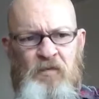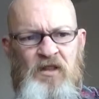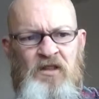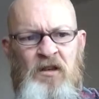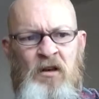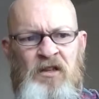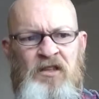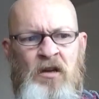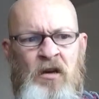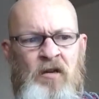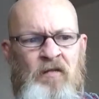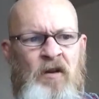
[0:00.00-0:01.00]
It's a nice
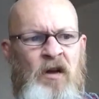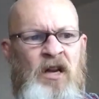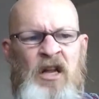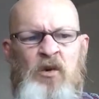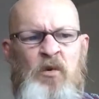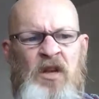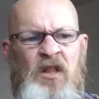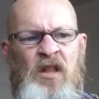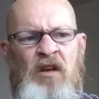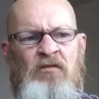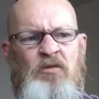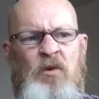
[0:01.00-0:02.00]
kind of like liquid in
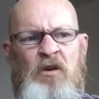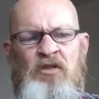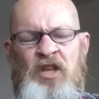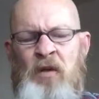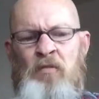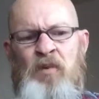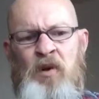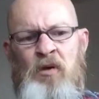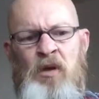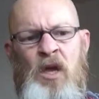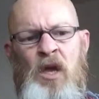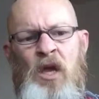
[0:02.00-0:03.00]
there as well, shampoo.